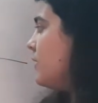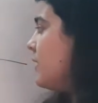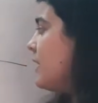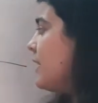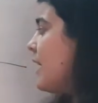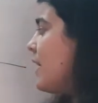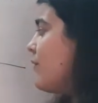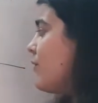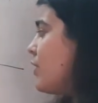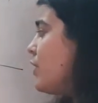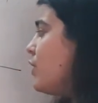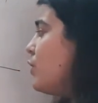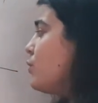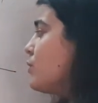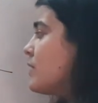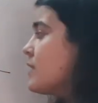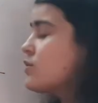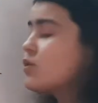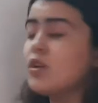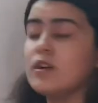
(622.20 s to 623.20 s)
never knew
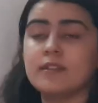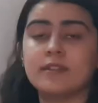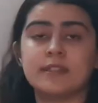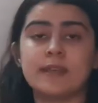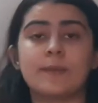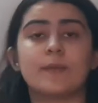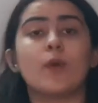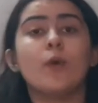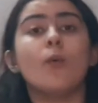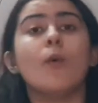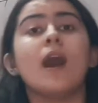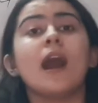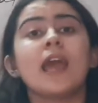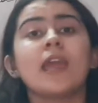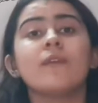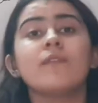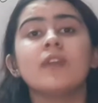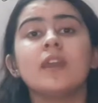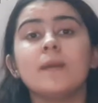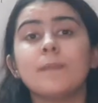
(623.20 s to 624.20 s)
this concept, why
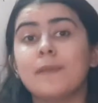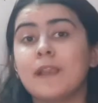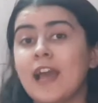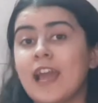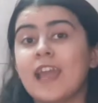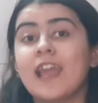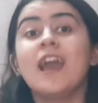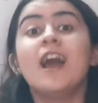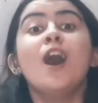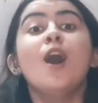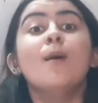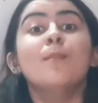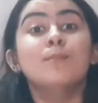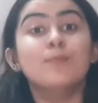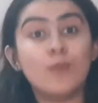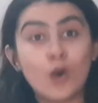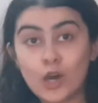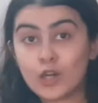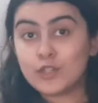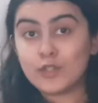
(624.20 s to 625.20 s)
we apply
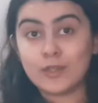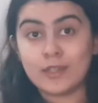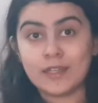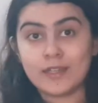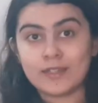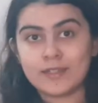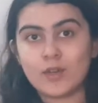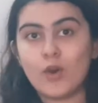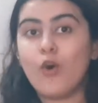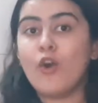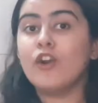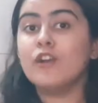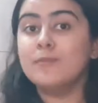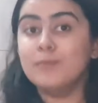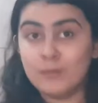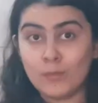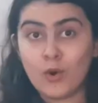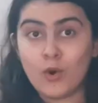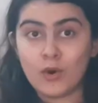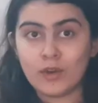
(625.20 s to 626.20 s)
modulus or
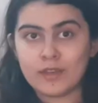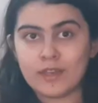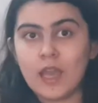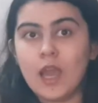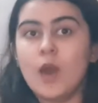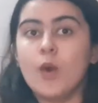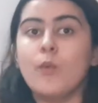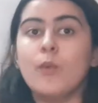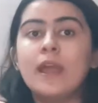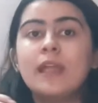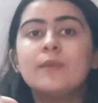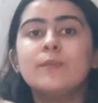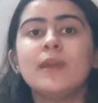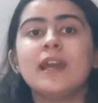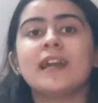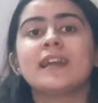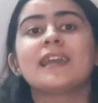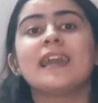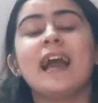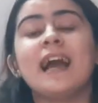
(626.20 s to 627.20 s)
mod when we are
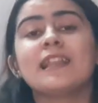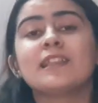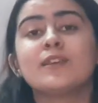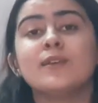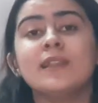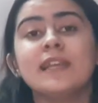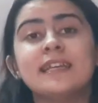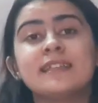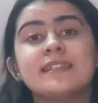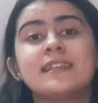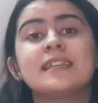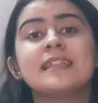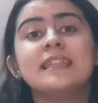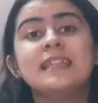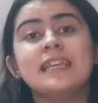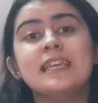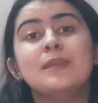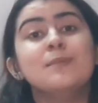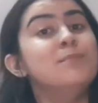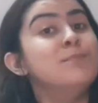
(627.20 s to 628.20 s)
calculating
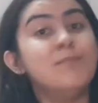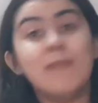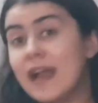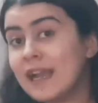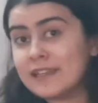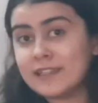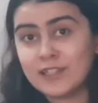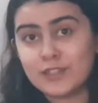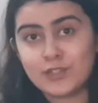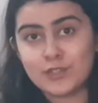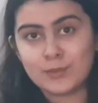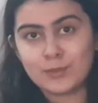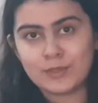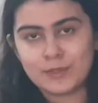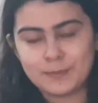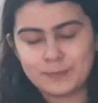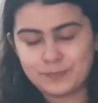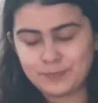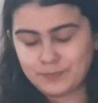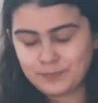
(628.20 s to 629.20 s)
the magnitude.
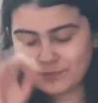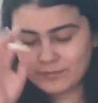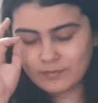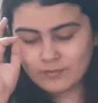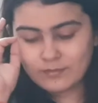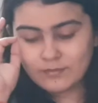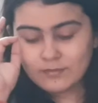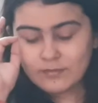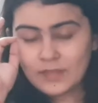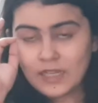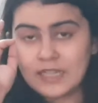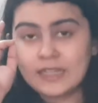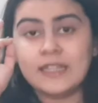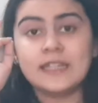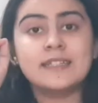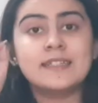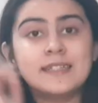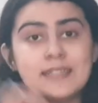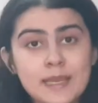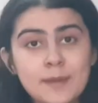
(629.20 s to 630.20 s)
The
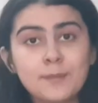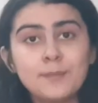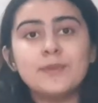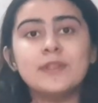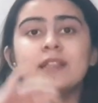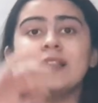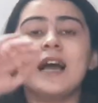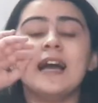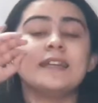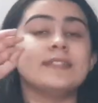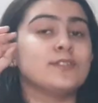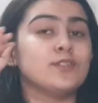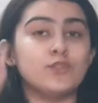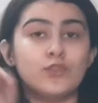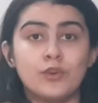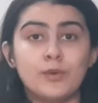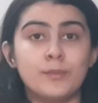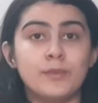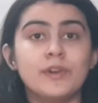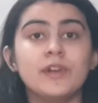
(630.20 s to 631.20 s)
simple and
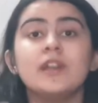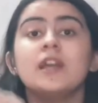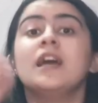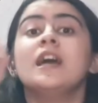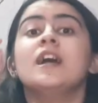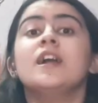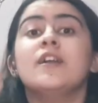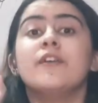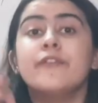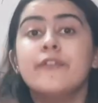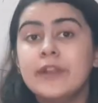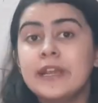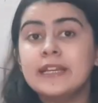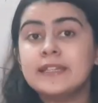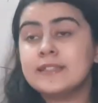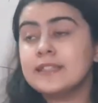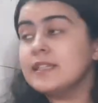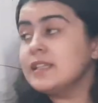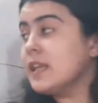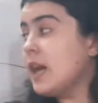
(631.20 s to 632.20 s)
sober
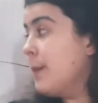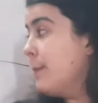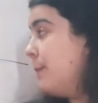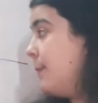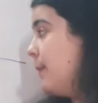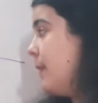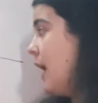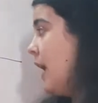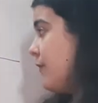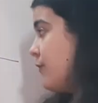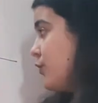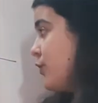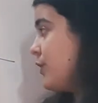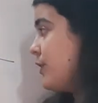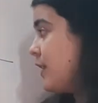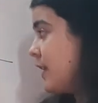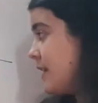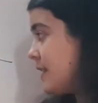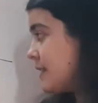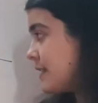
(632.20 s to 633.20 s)
reason after
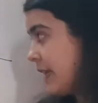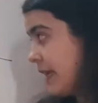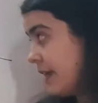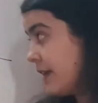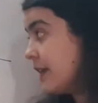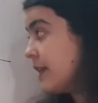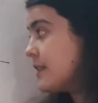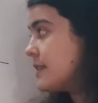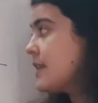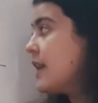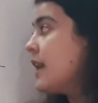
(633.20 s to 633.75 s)
this is